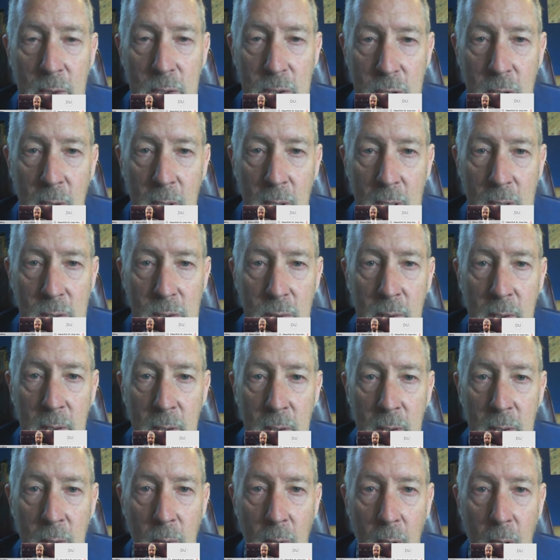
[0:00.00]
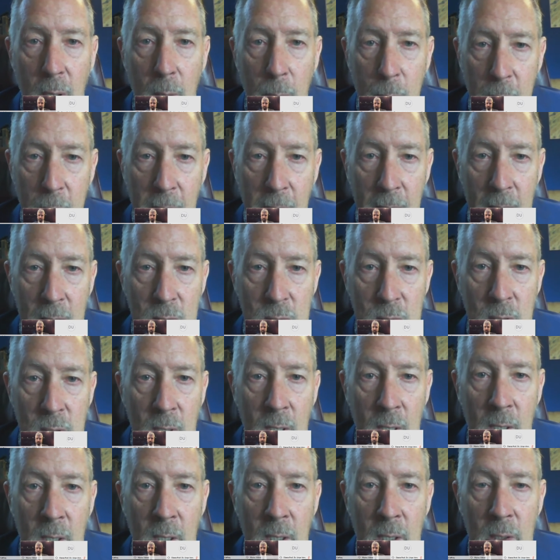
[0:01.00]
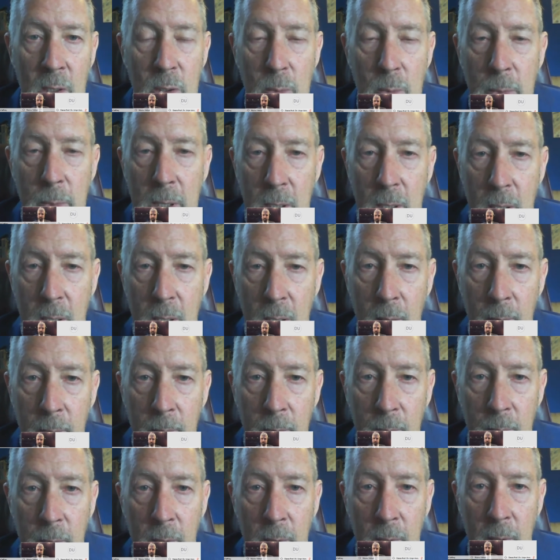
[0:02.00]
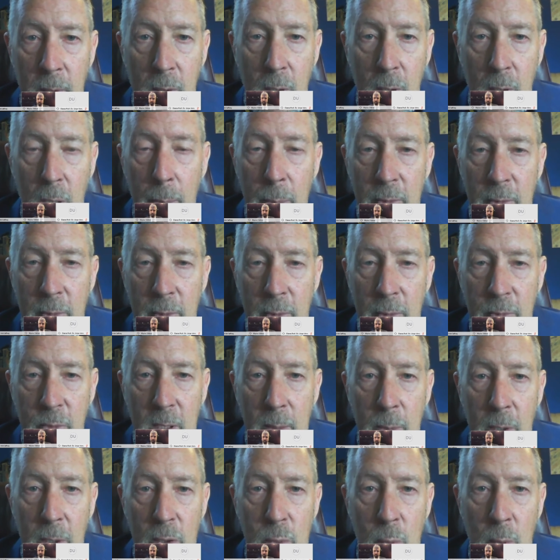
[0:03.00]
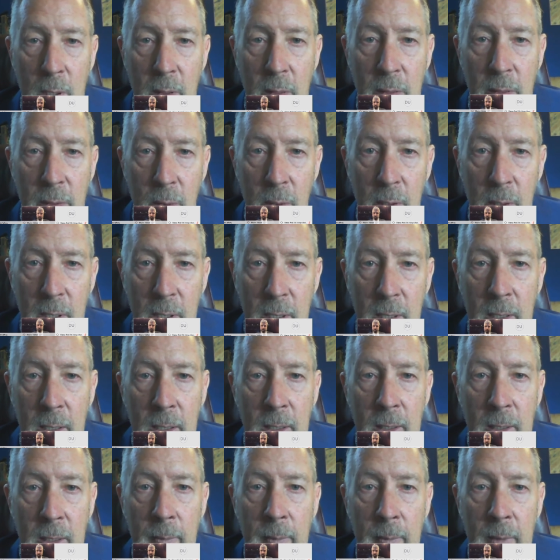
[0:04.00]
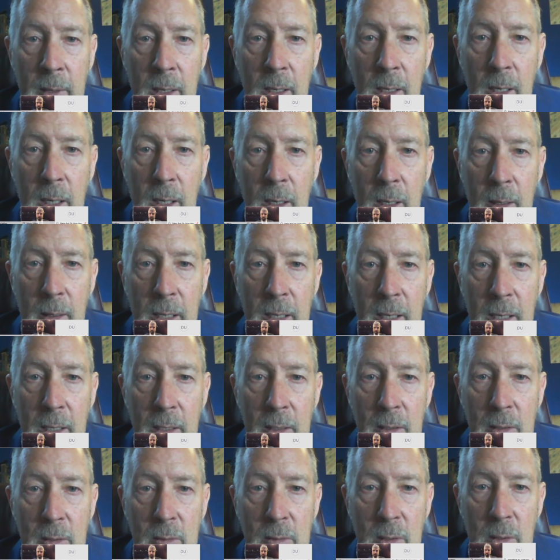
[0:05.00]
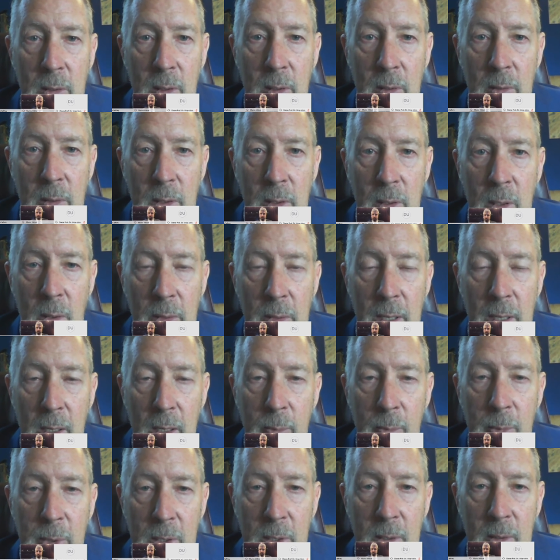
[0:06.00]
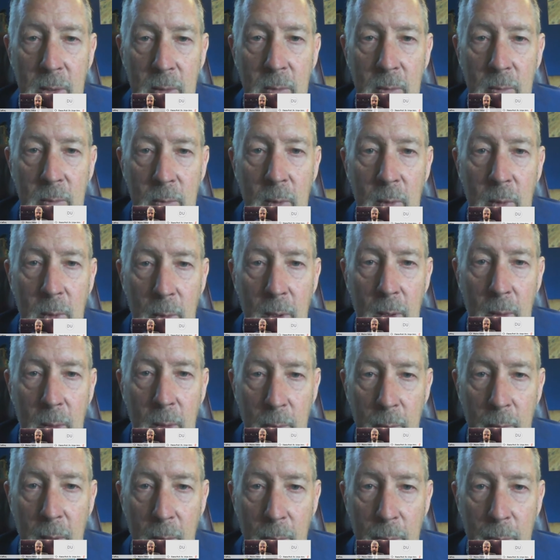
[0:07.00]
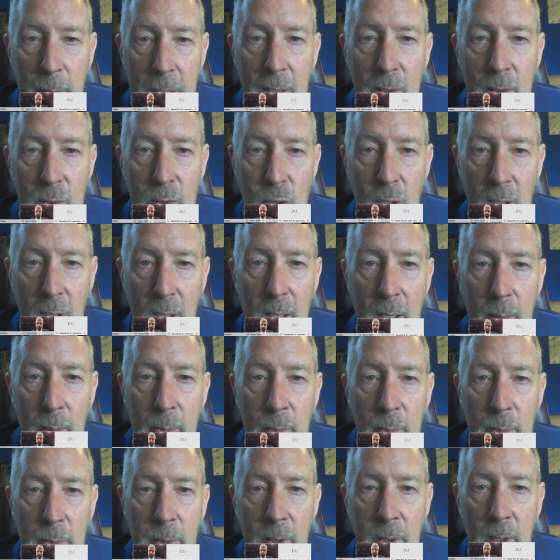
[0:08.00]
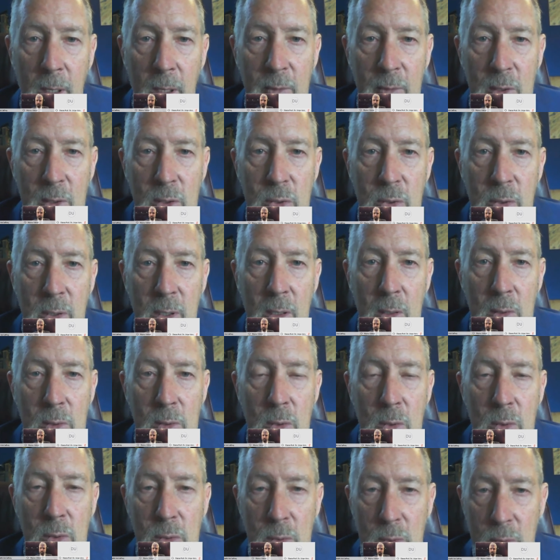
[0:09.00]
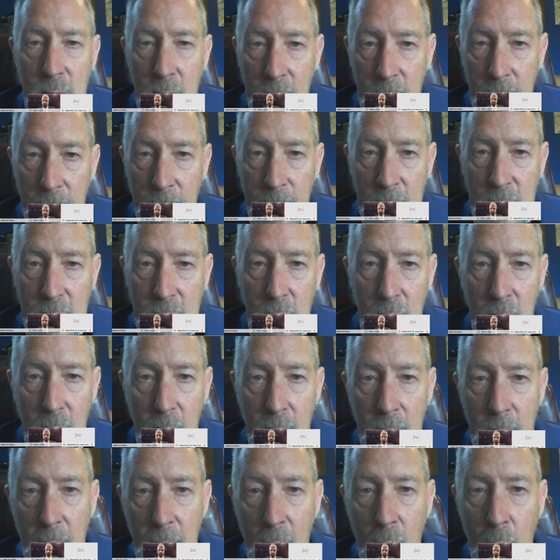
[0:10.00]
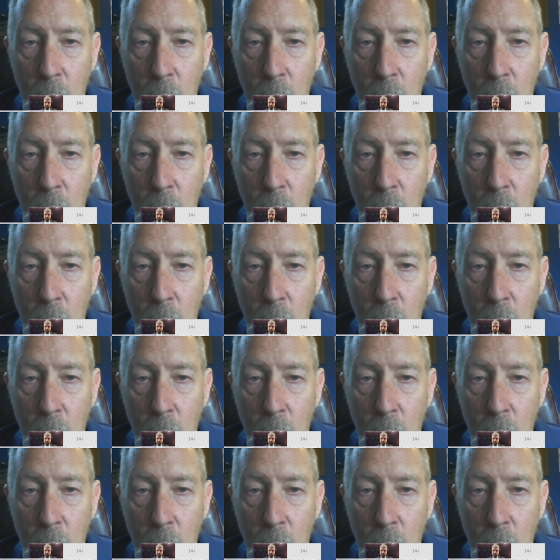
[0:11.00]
seriously. There are plans to become carbon-free by 2030, and that'll be a big job, obviously, because there's still a